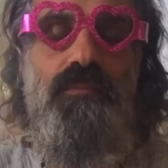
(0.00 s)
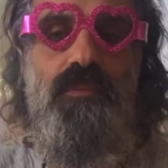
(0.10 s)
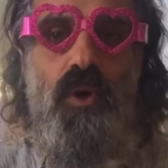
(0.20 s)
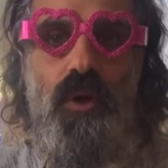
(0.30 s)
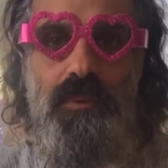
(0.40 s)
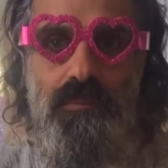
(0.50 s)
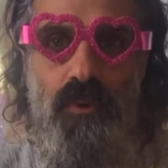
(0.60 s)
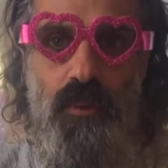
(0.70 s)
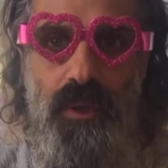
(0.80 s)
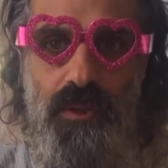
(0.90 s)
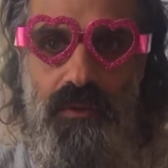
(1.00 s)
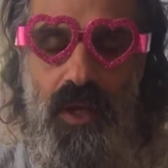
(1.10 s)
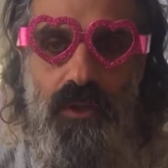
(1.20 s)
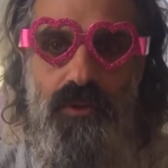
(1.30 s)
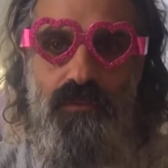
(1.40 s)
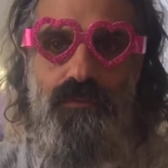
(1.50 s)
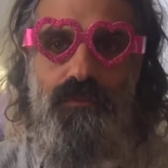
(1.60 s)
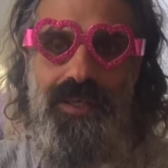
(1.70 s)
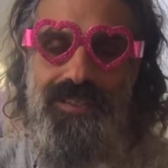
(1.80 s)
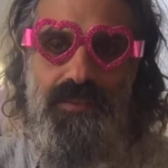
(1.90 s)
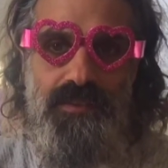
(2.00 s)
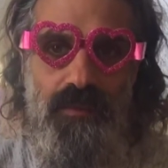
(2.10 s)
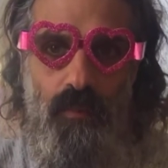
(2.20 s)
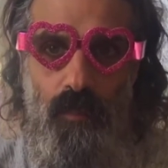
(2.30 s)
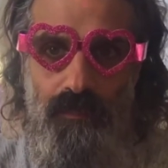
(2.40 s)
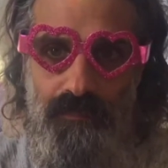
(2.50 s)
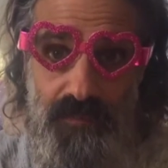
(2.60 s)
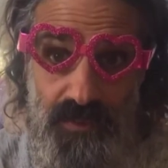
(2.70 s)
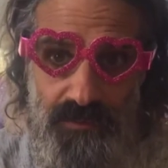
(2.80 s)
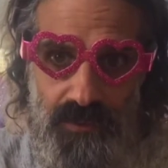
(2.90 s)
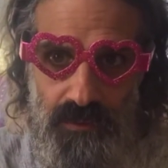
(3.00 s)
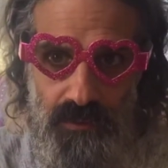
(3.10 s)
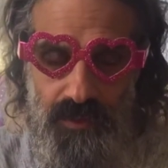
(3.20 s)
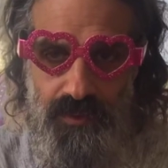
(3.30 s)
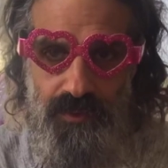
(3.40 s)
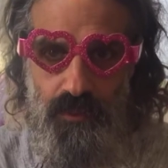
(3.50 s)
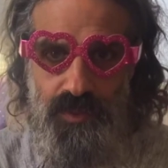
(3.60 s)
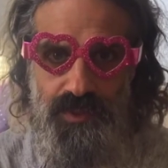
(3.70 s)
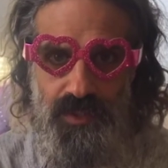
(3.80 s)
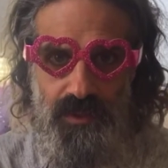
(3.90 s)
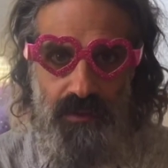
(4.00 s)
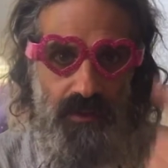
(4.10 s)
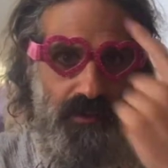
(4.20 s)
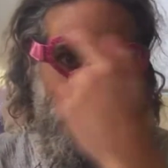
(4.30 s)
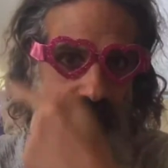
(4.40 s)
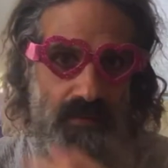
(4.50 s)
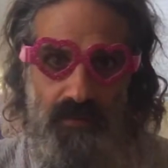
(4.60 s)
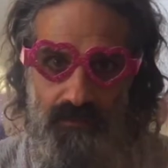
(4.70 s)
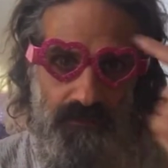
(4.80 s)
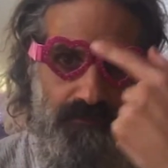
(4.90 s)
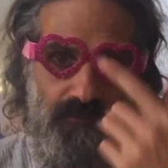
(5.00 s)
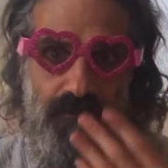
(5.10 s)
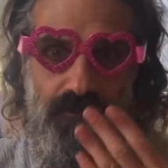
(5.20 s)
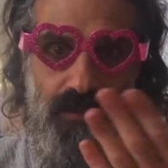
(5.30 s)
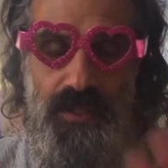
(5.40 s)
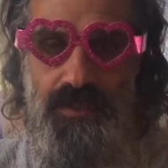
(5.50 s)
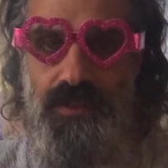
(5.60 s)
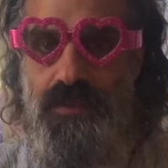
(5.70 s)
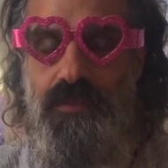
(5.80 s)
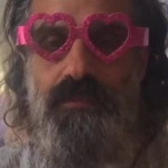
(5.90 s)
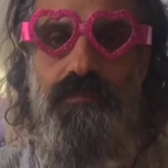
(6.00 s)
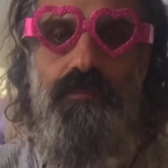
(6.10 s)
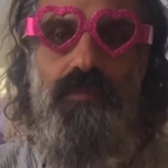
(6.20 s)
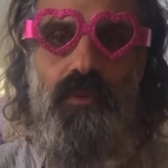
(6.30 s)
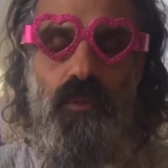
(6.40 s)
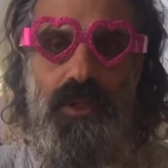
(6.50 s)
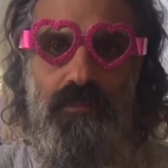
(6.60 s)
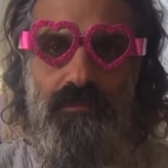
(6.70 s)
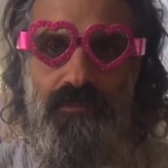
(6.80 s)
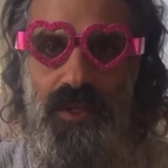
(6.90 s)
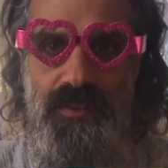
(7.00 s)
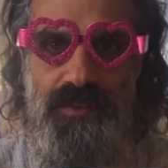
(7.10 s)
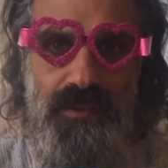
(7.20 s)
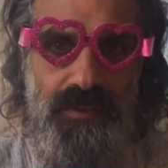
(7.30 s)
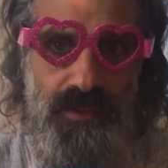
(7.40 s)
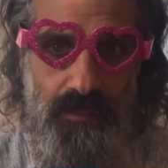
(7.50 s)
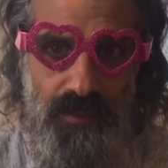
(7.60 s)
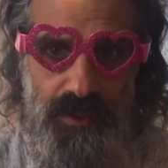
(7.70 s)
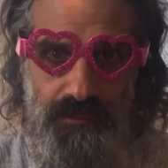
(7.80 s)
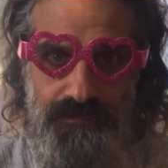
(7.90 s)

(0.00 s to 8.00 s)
talk a bit more about it, how to face difficulties. So we said face it. So when I'm facing something,